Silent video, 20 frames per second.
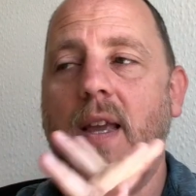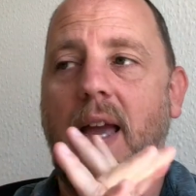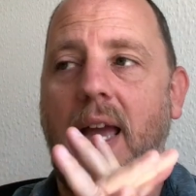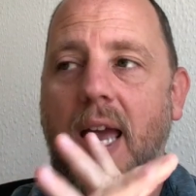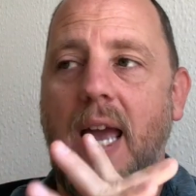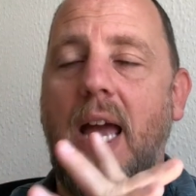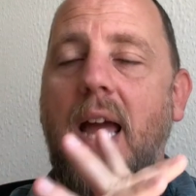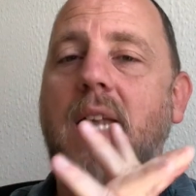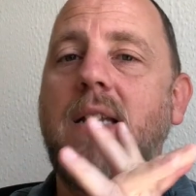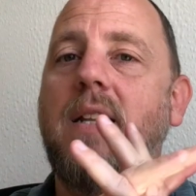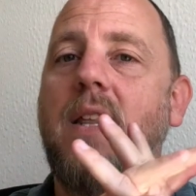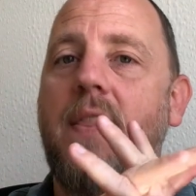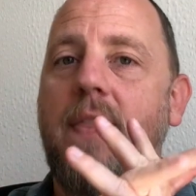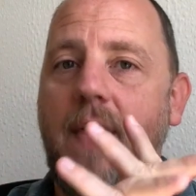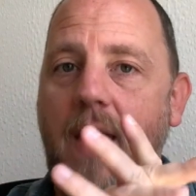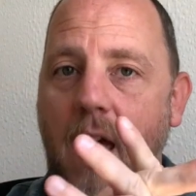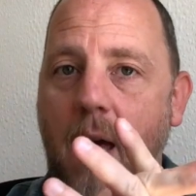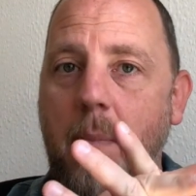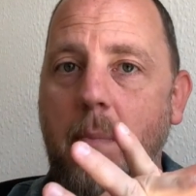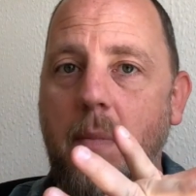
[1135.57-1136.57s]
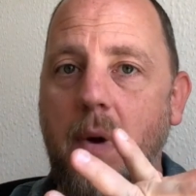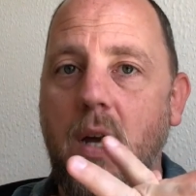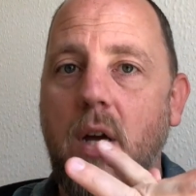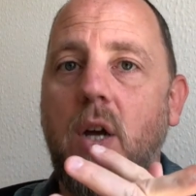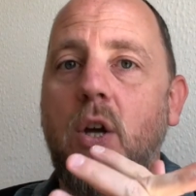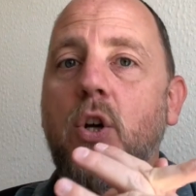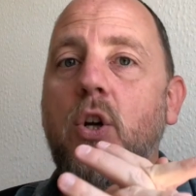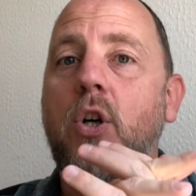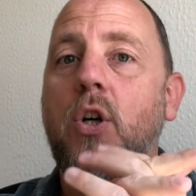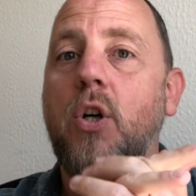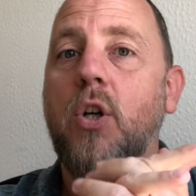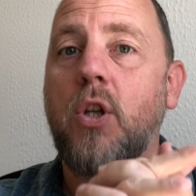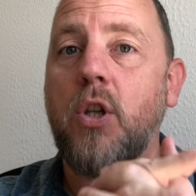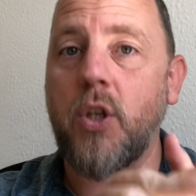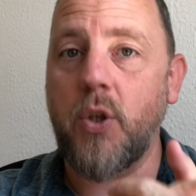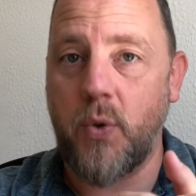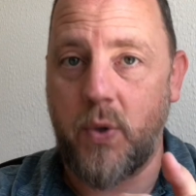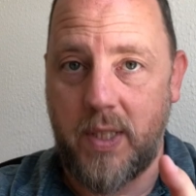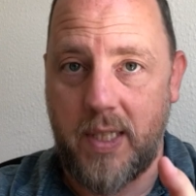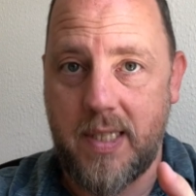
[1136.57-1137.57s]
and them
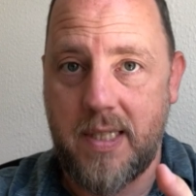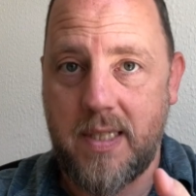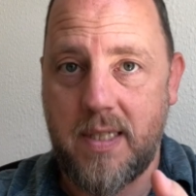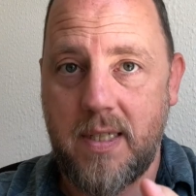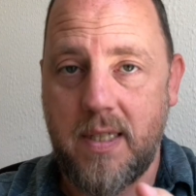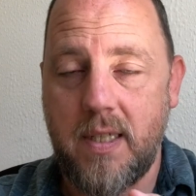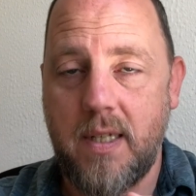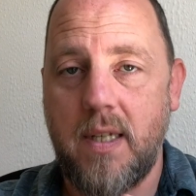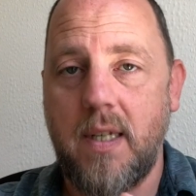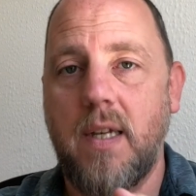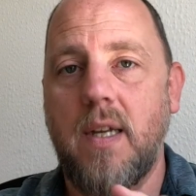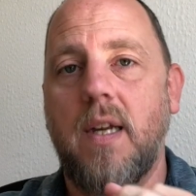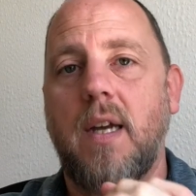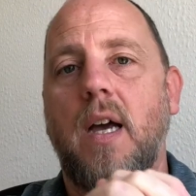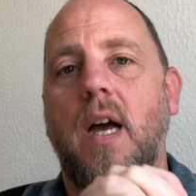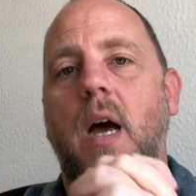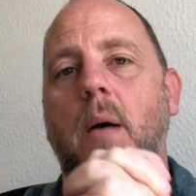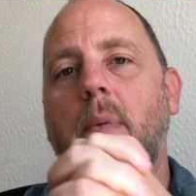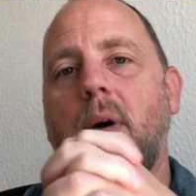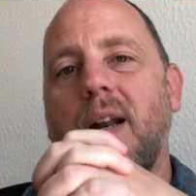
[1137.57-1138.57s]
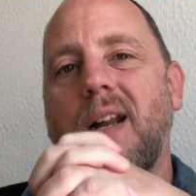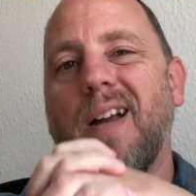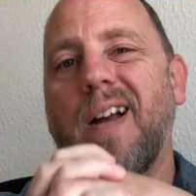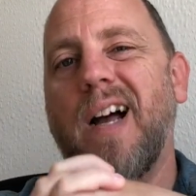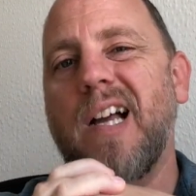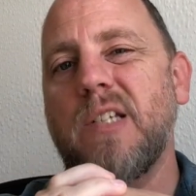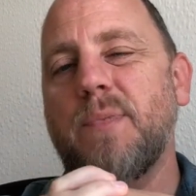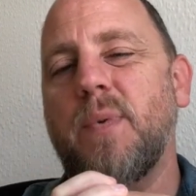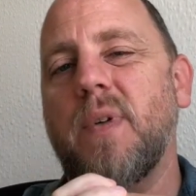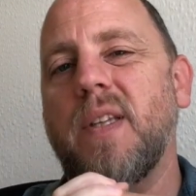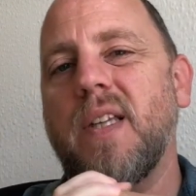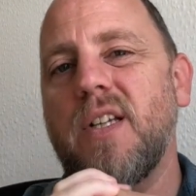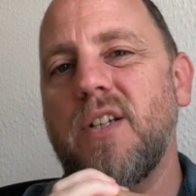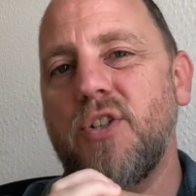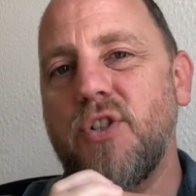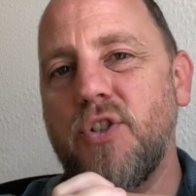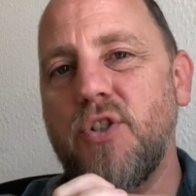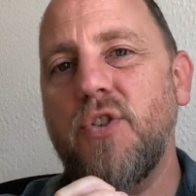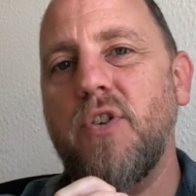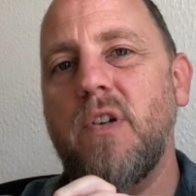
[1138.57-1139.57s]
clueless about a gospel that
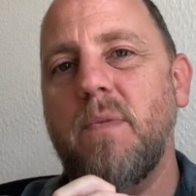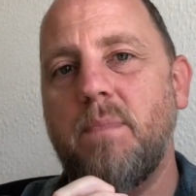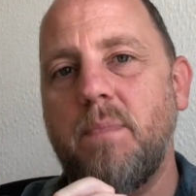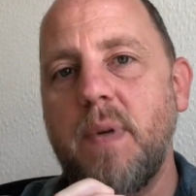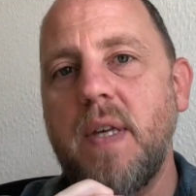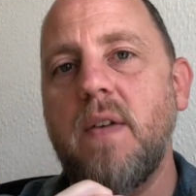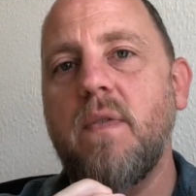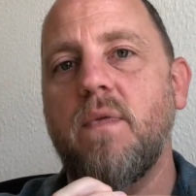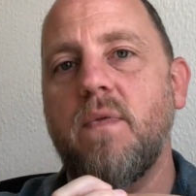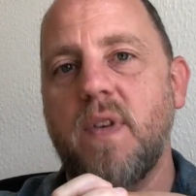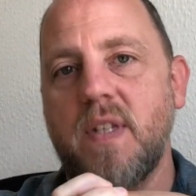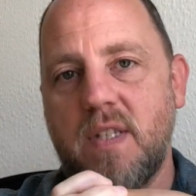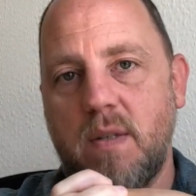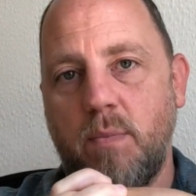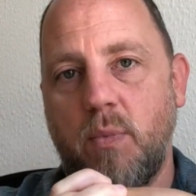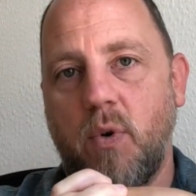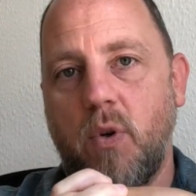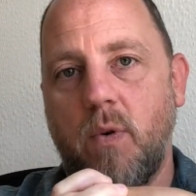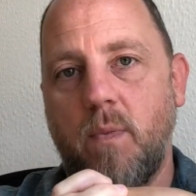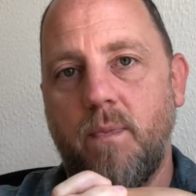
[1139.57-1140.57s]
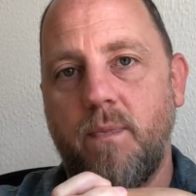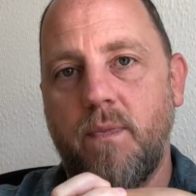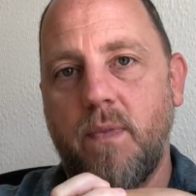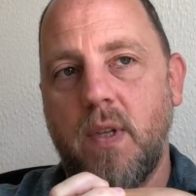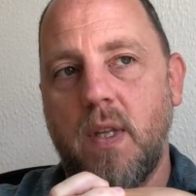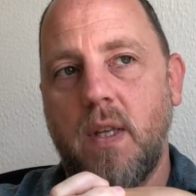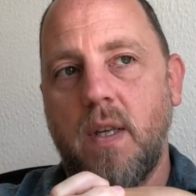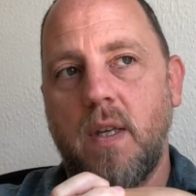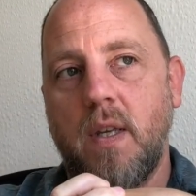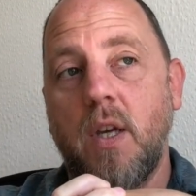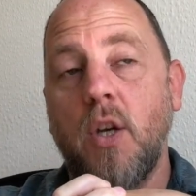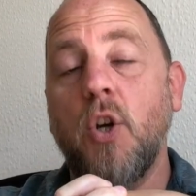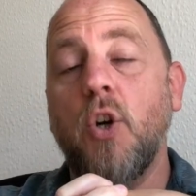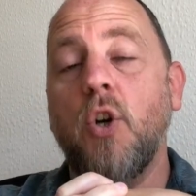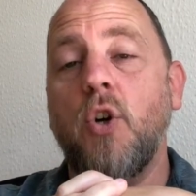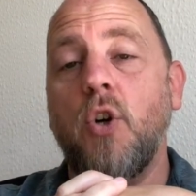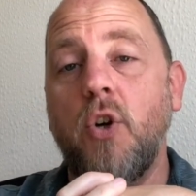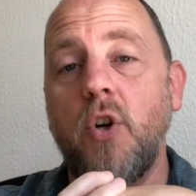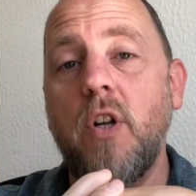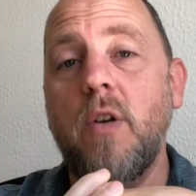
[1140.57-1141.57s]
should be visible,
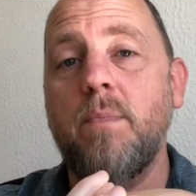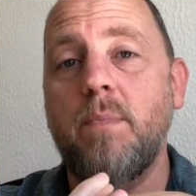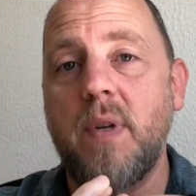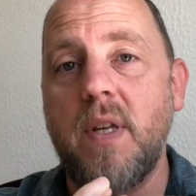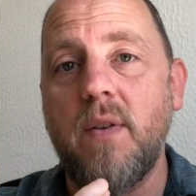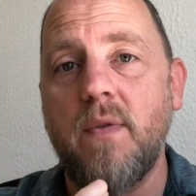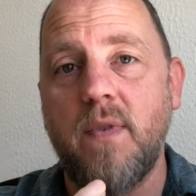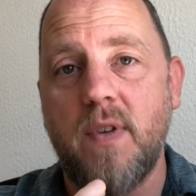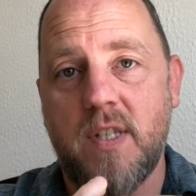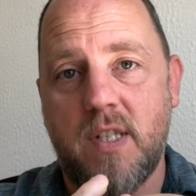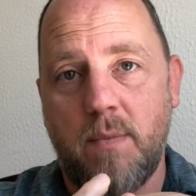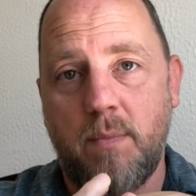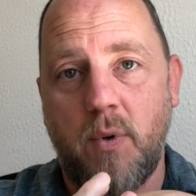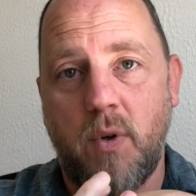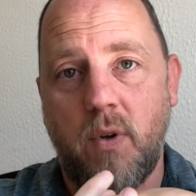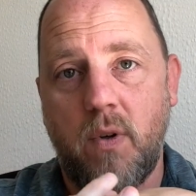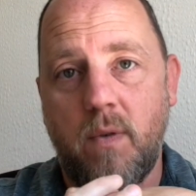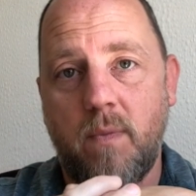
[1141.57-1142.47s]
could be visible,